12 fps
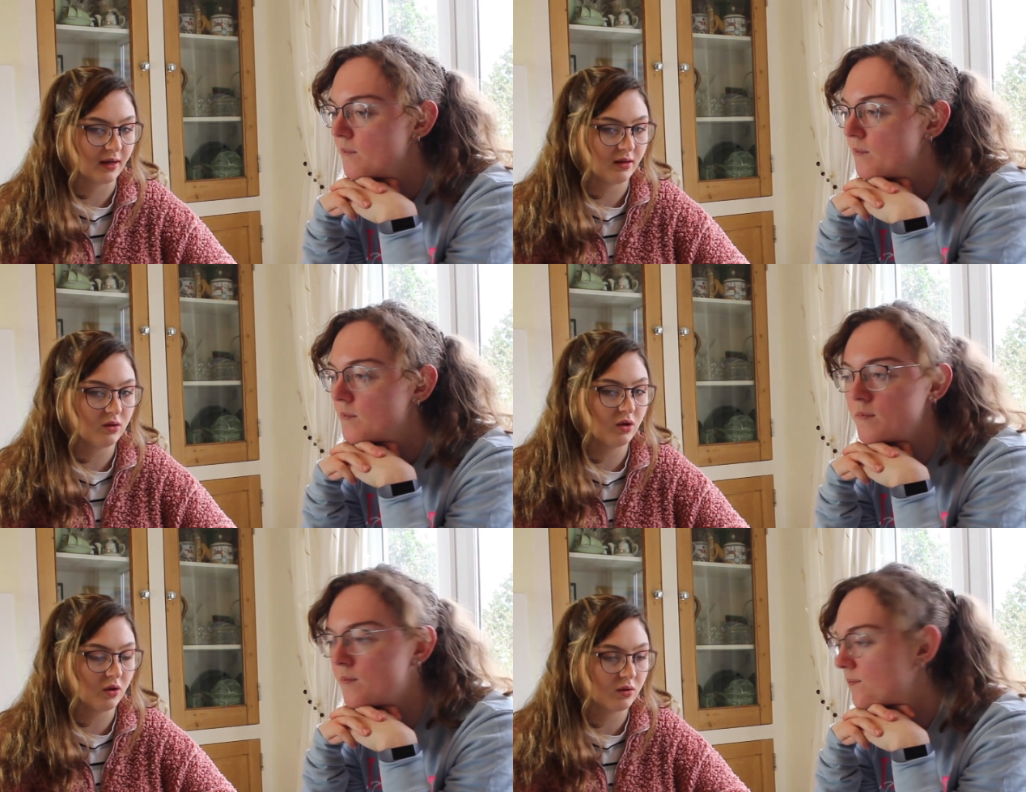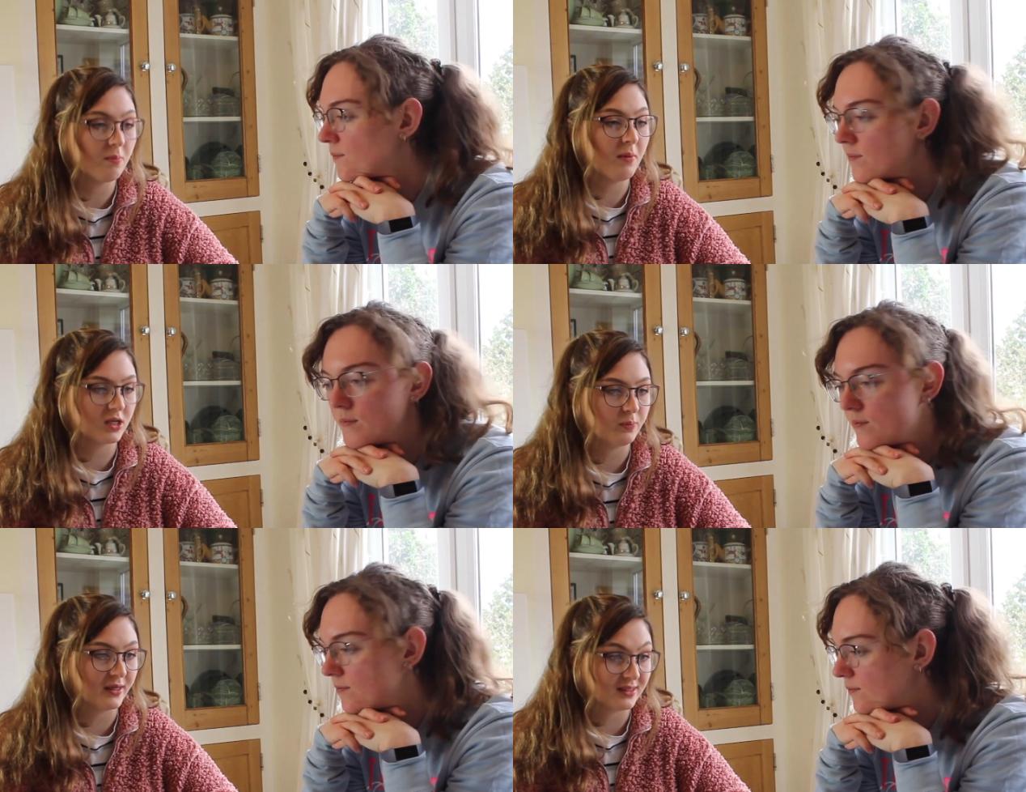Speaker 1: like you know mm. them
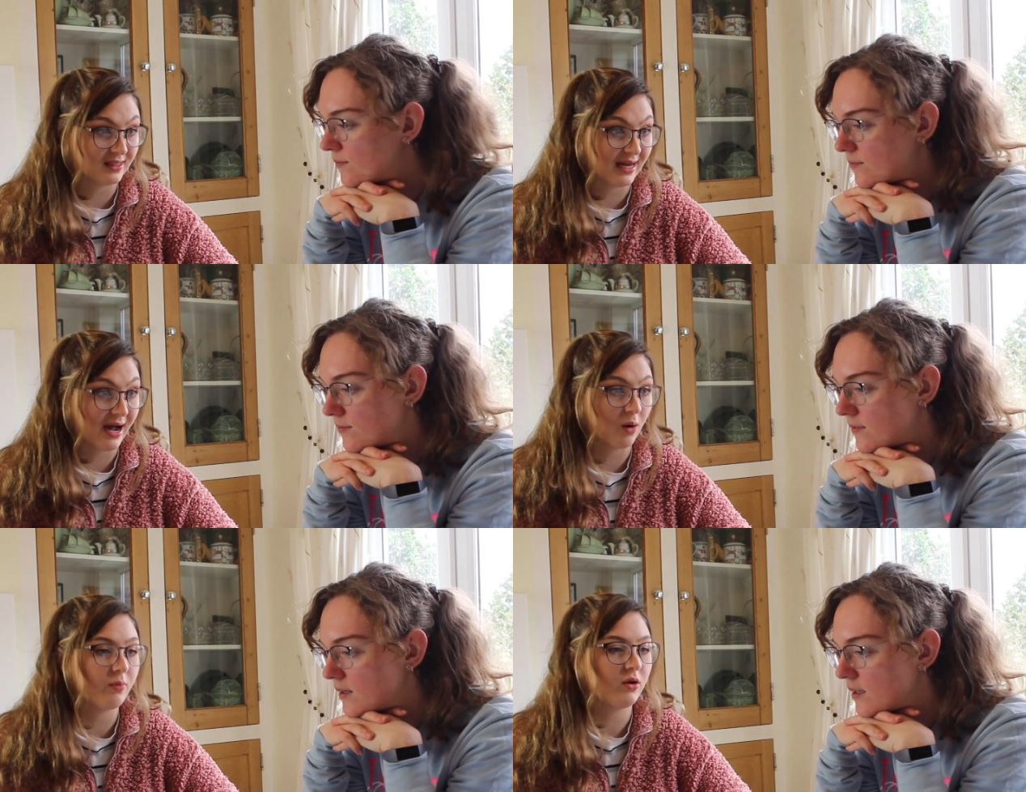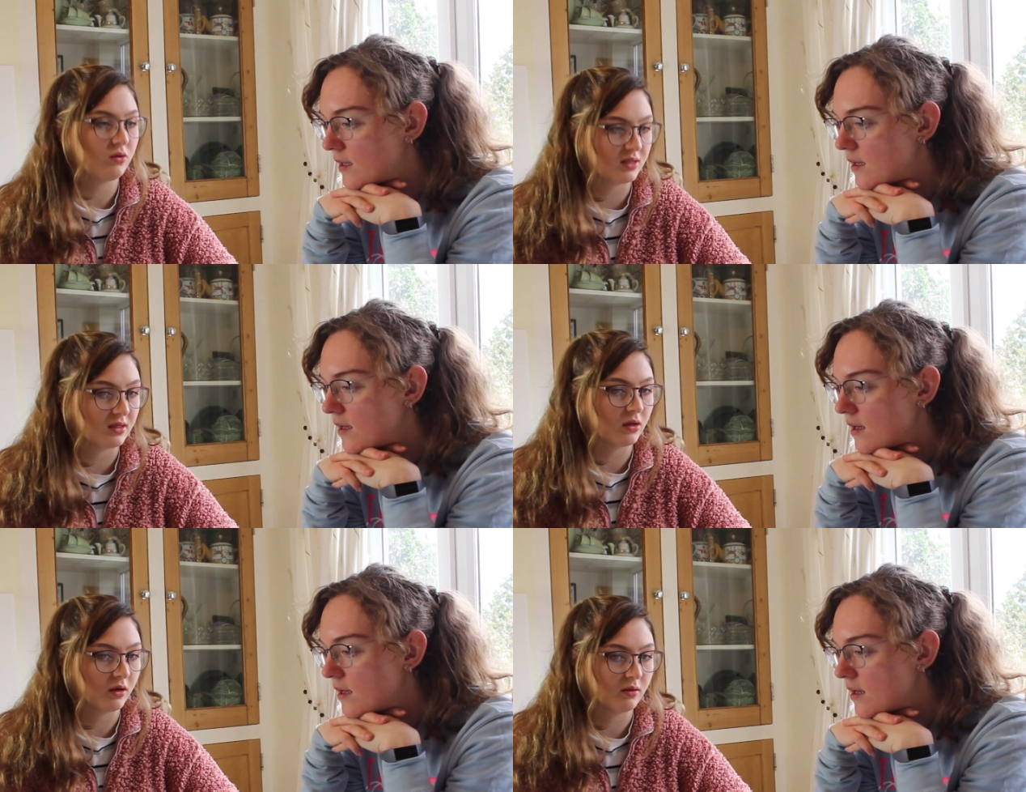much better now, but you
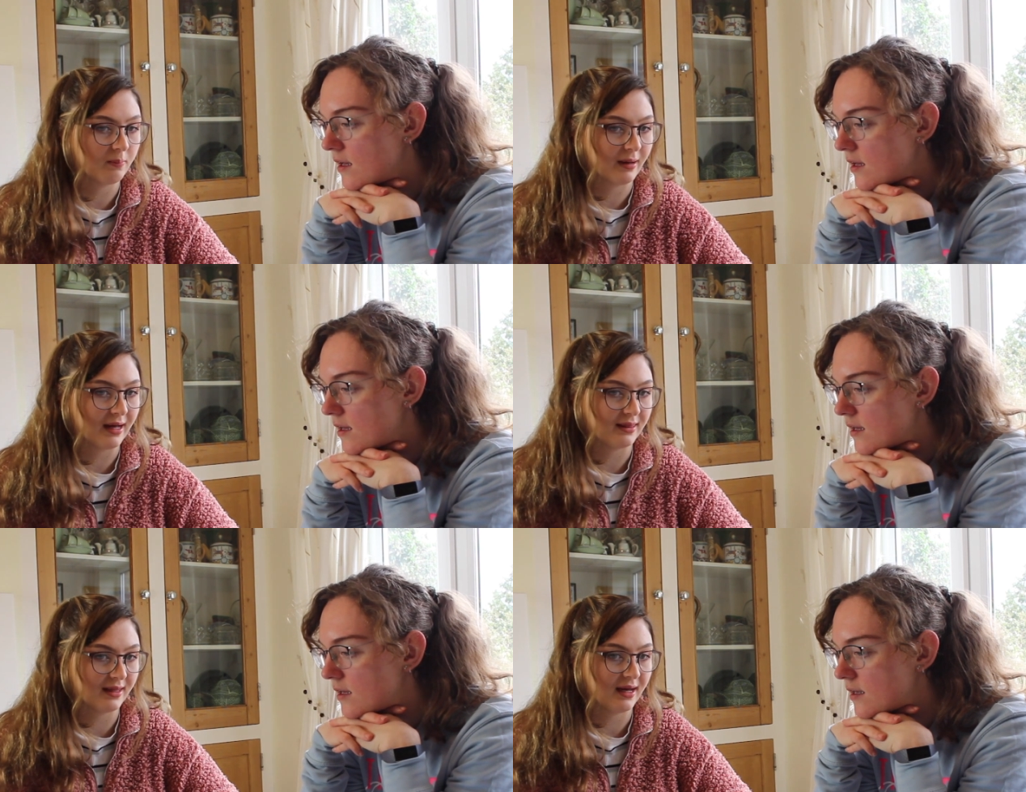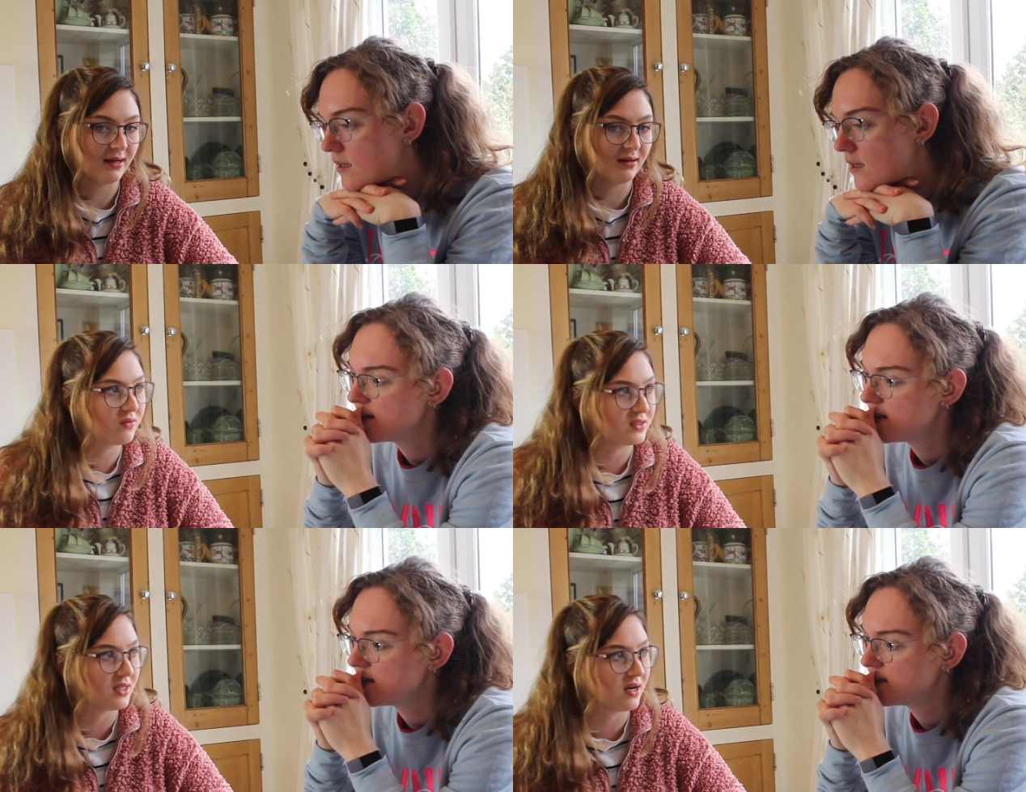didn't know them back then.
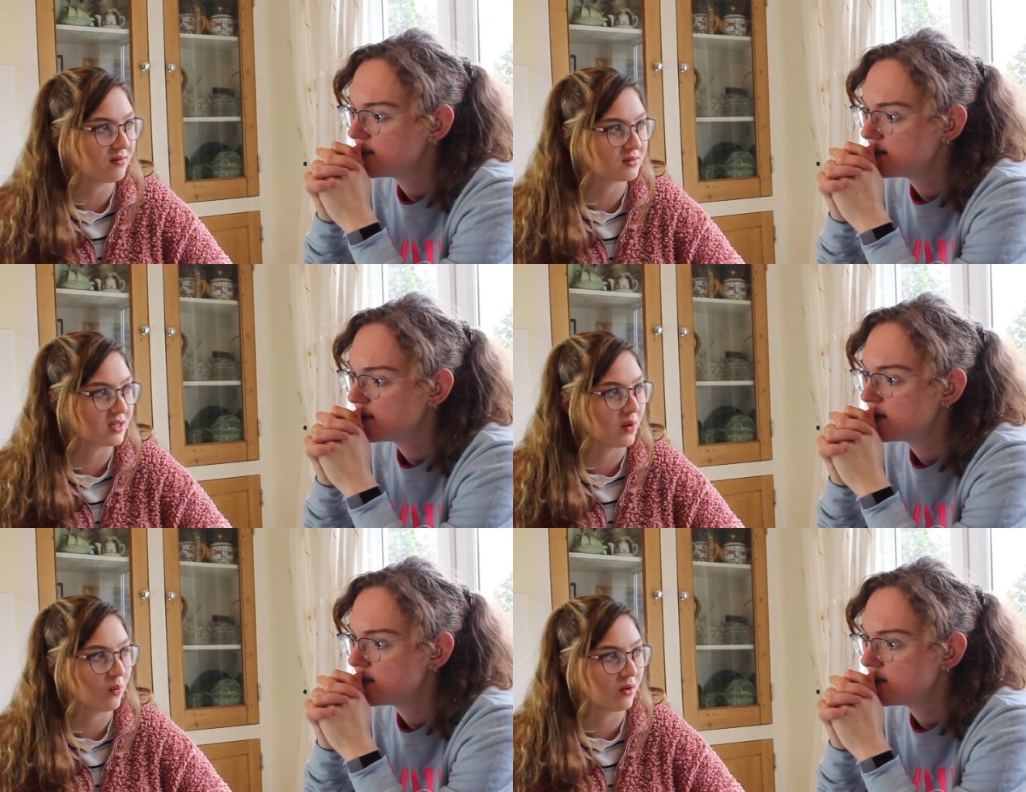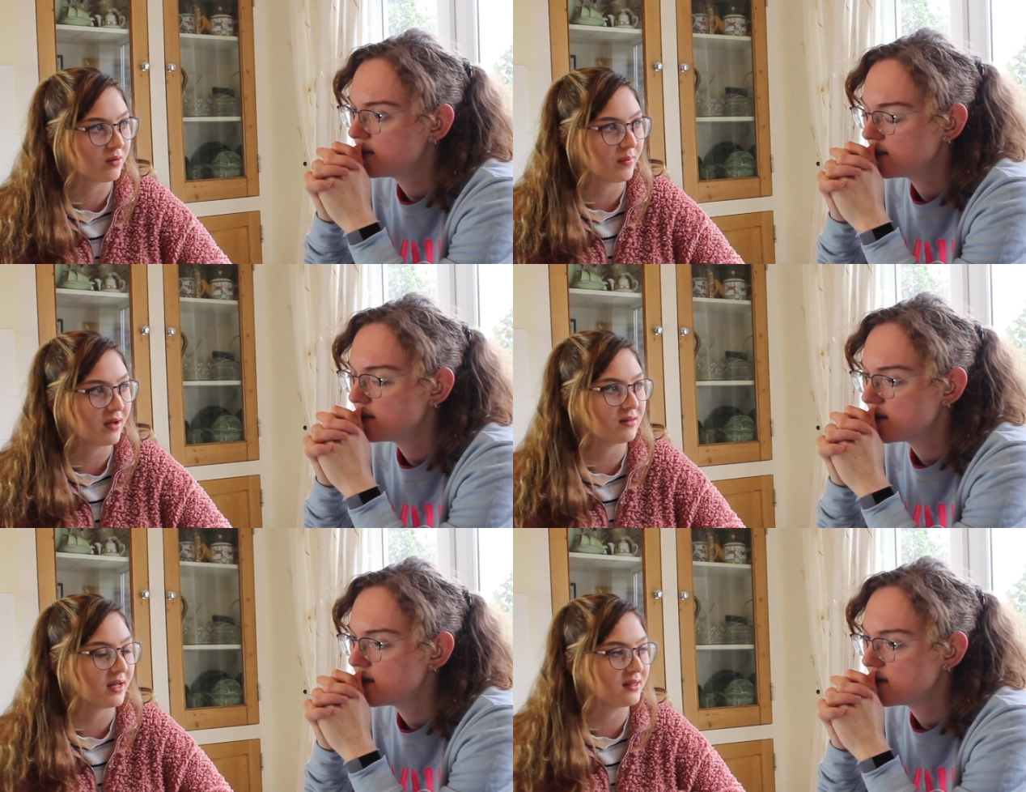Obviously I was like worried
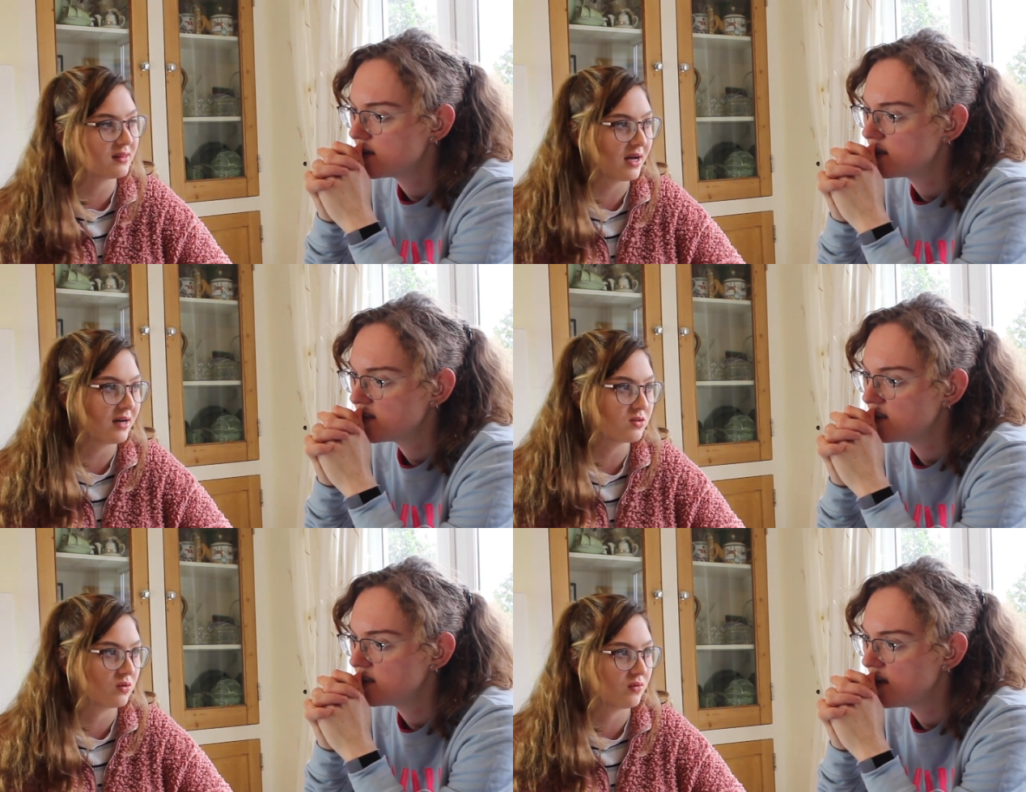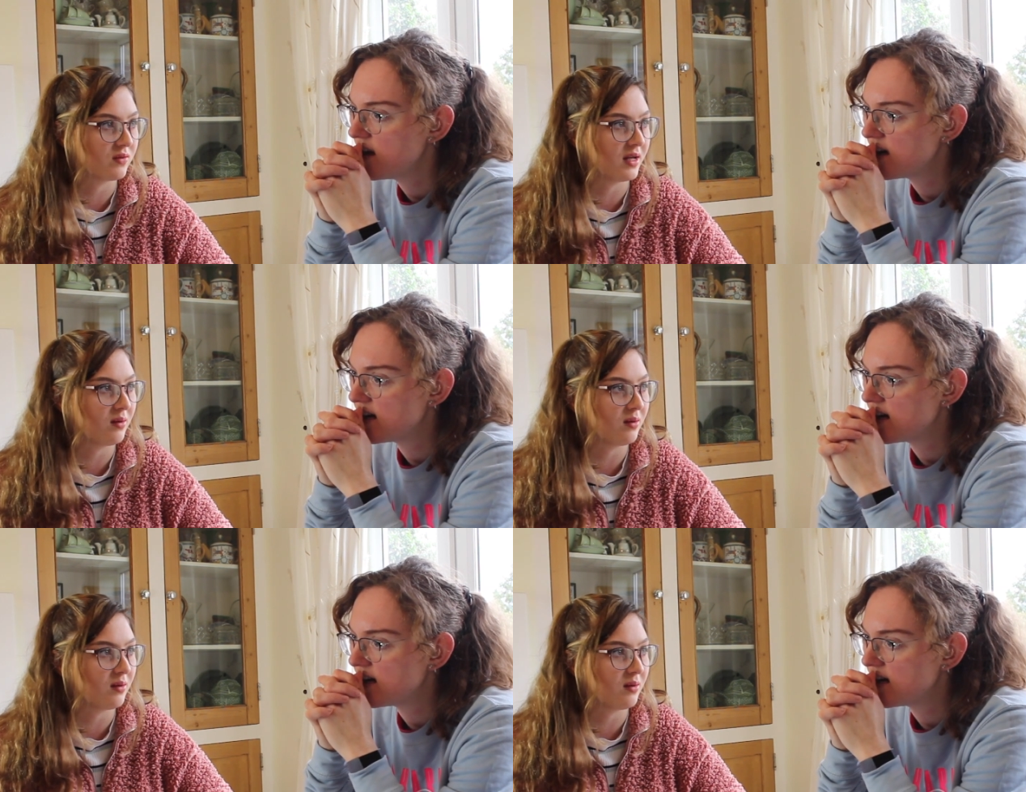about like that sort of yeah.